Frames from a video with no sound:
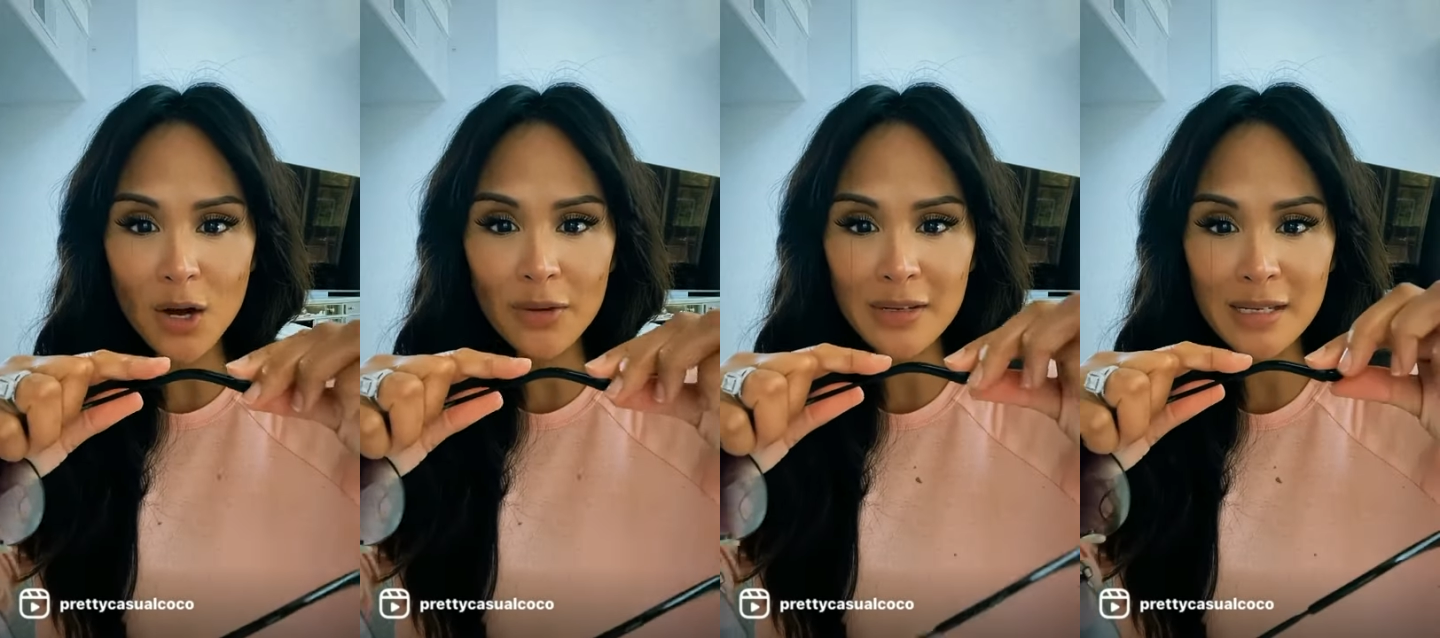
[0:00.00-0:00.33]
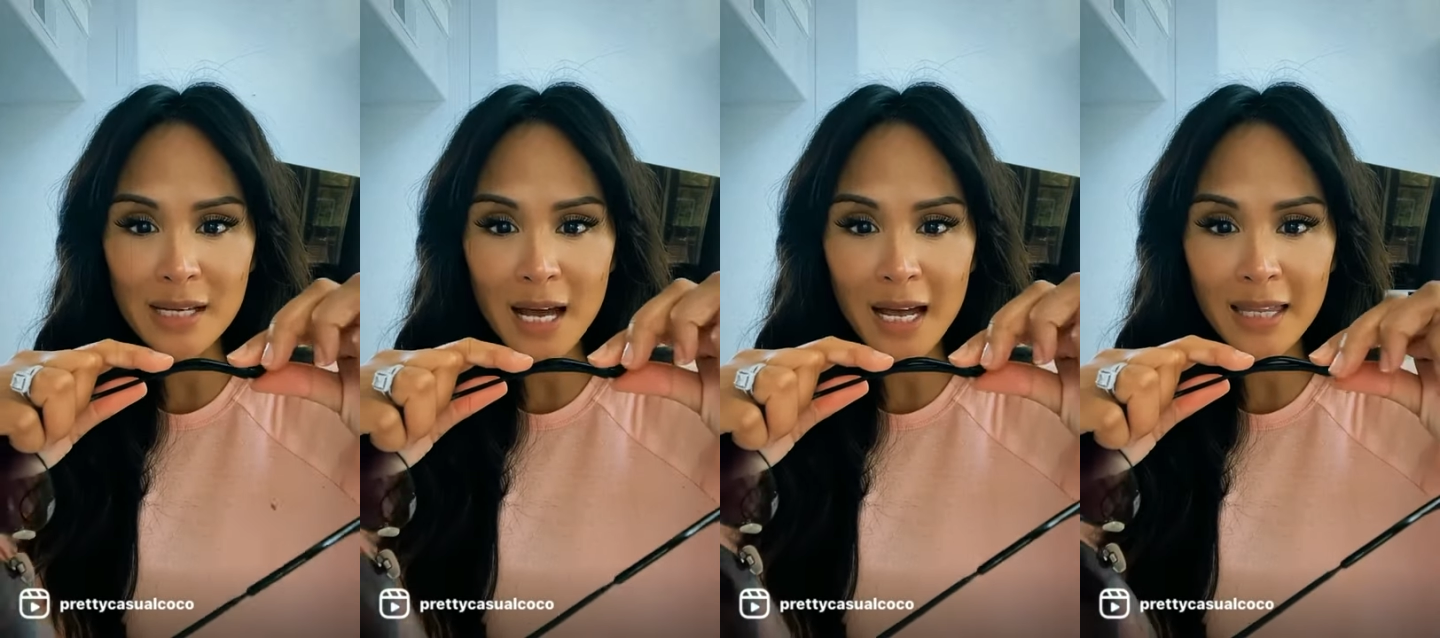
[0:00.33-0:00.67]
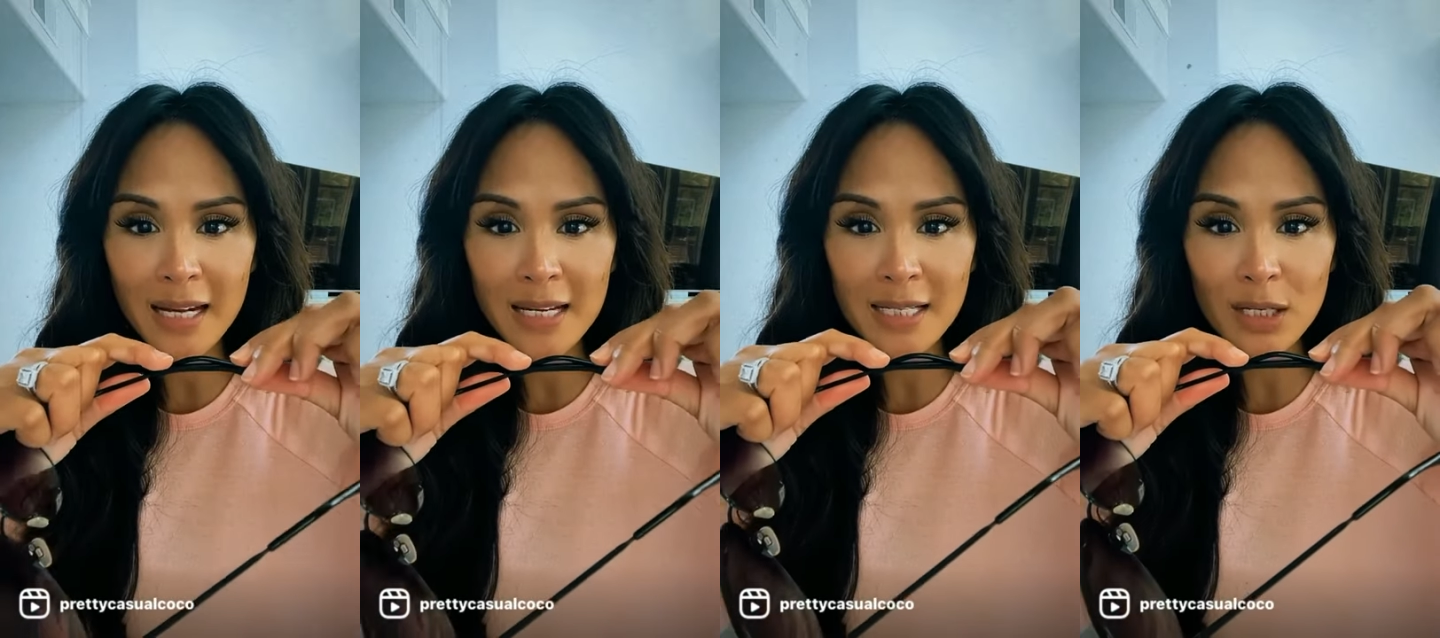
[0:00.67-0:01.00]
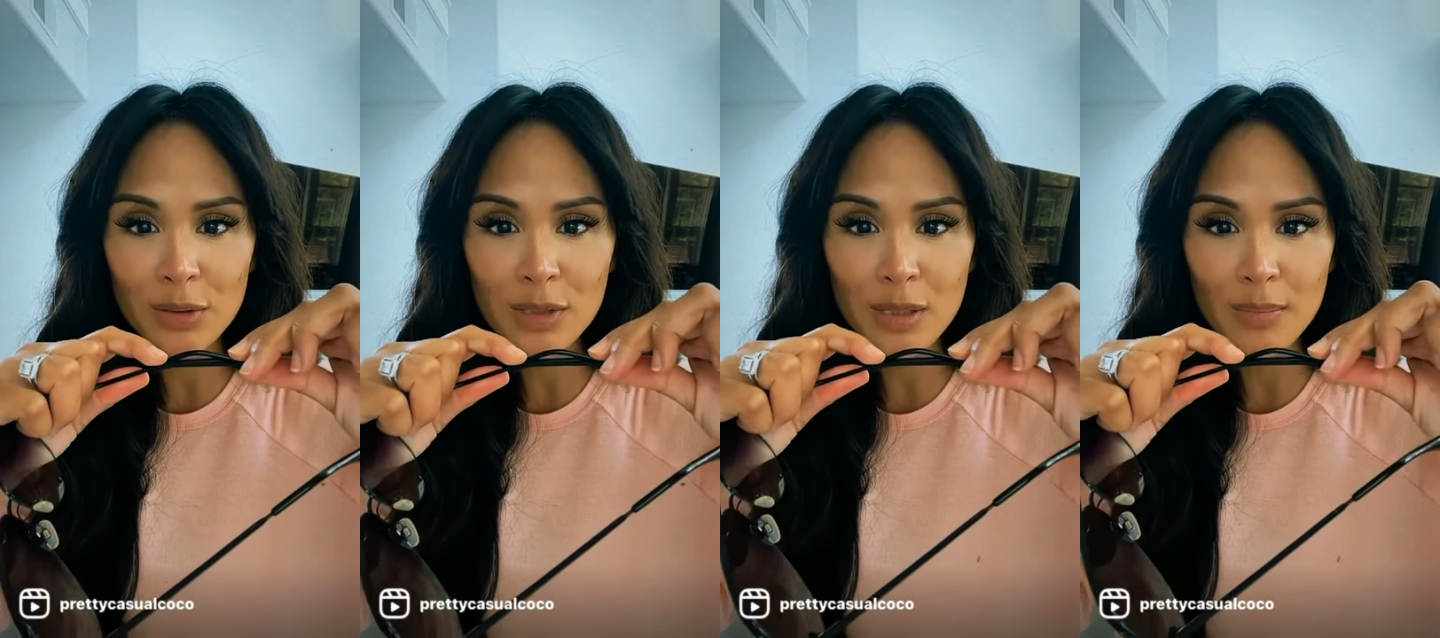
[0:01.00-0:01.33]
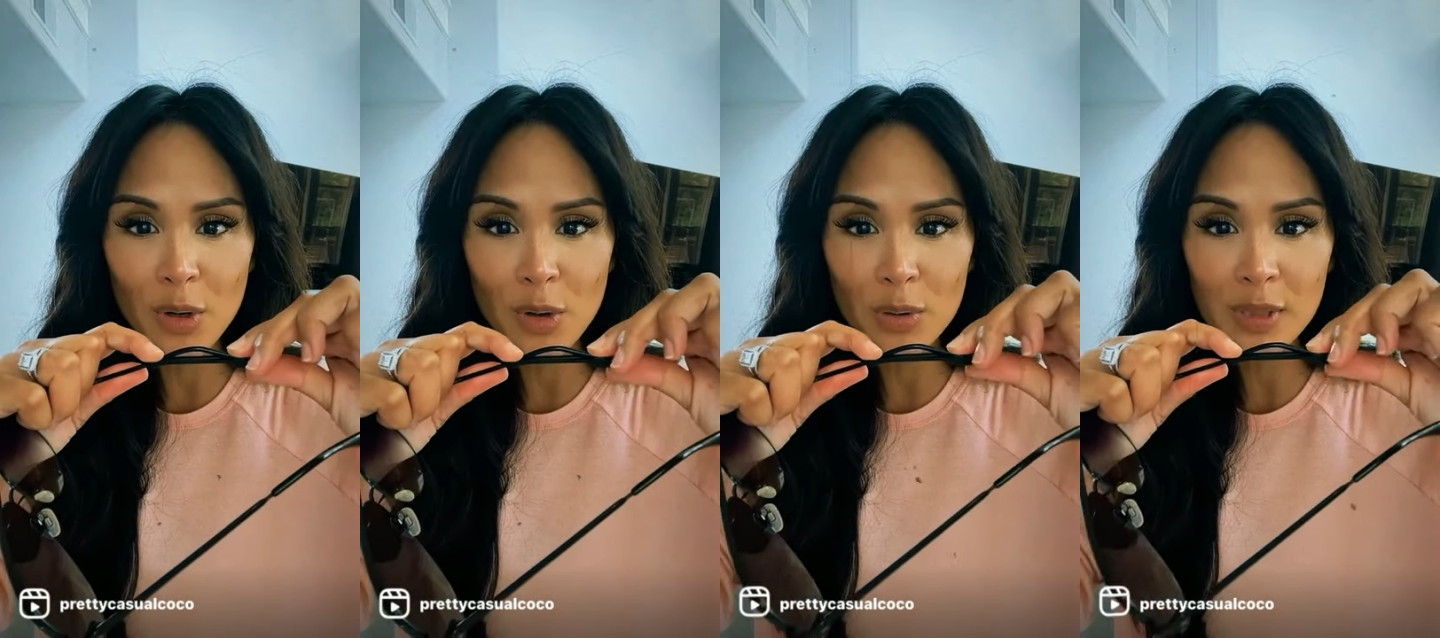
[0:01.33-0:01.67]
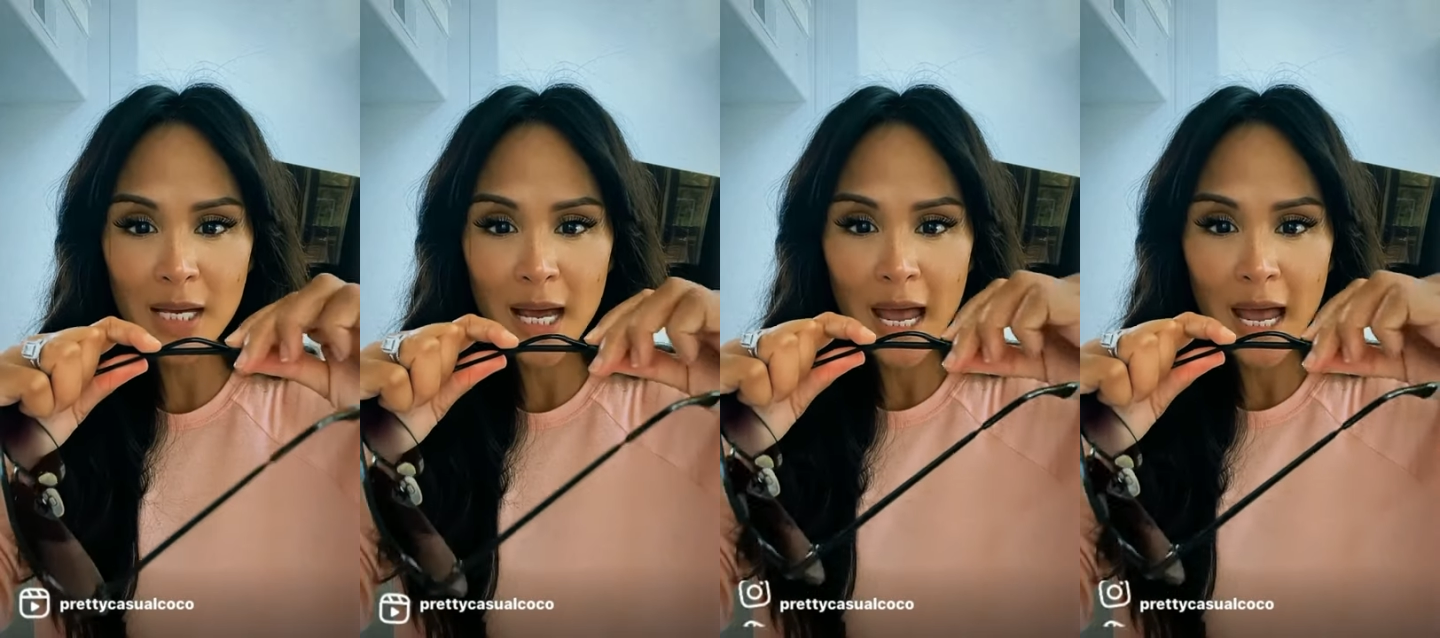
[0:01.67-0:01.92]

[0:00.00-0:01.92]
on the side that it tilts the most,